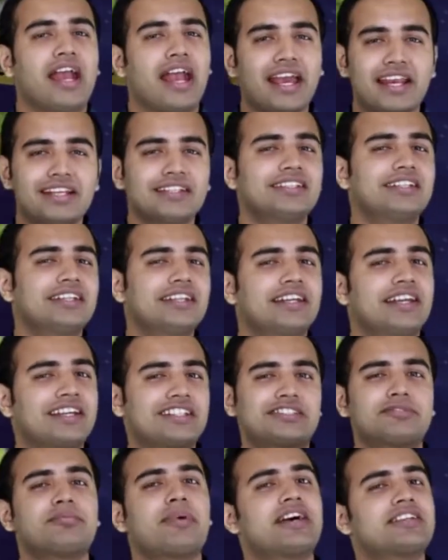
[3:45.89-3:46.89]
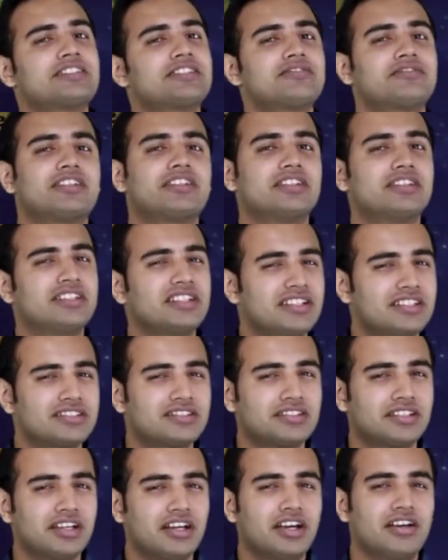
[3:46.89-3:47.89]
Anything less massive than these
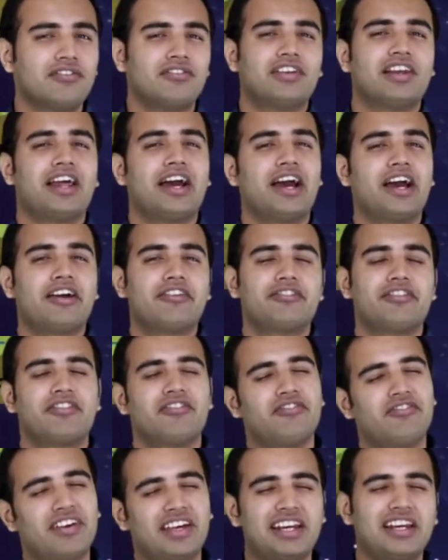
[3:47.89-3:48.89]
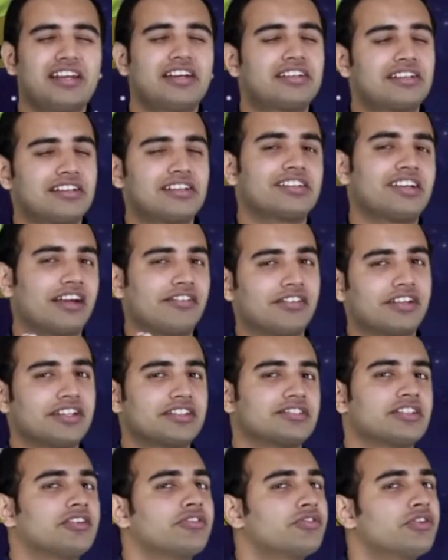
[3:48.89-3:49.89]
will have very little
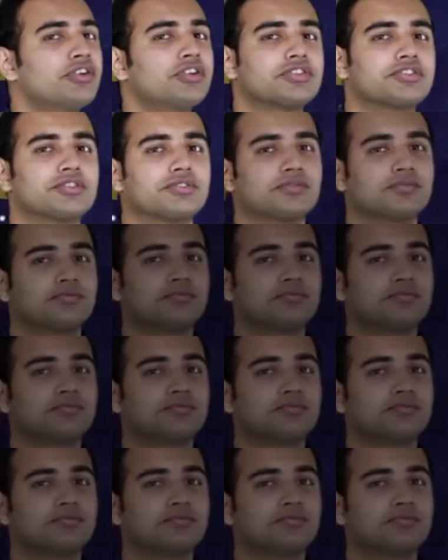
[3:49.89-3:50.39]
gravitational force.